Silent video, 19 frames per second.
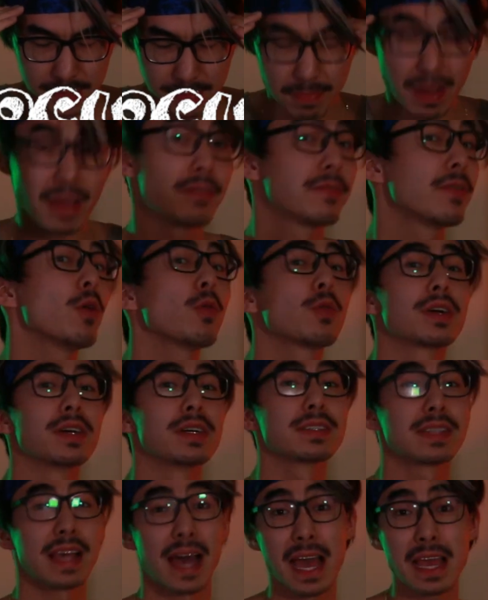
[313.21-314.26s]
By
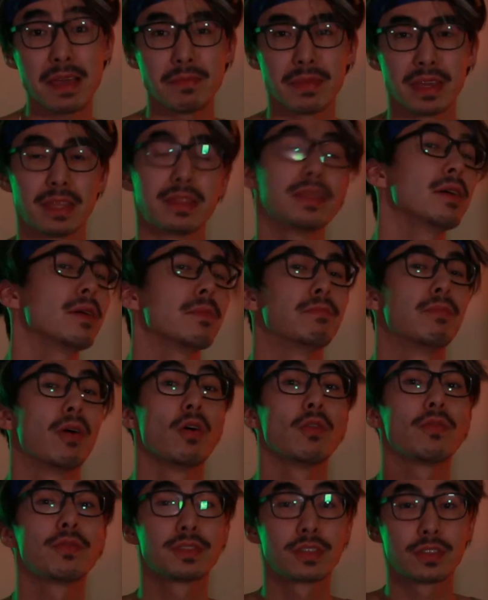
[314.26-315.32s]
focus, I mean
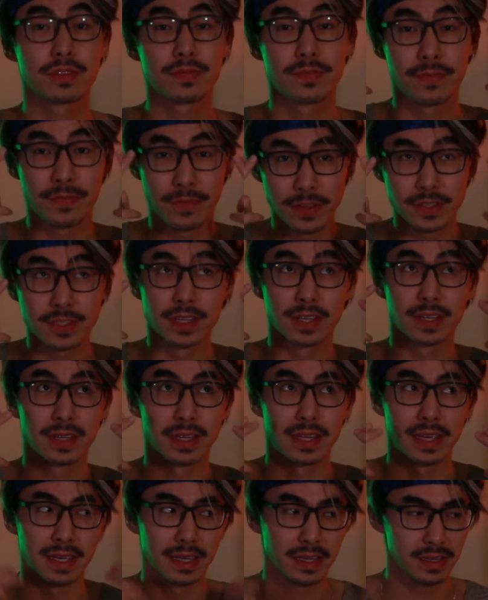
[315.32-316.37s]
both
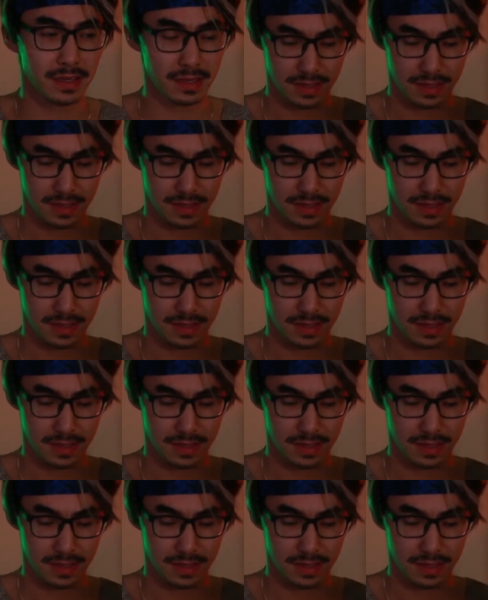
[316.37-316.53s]
physically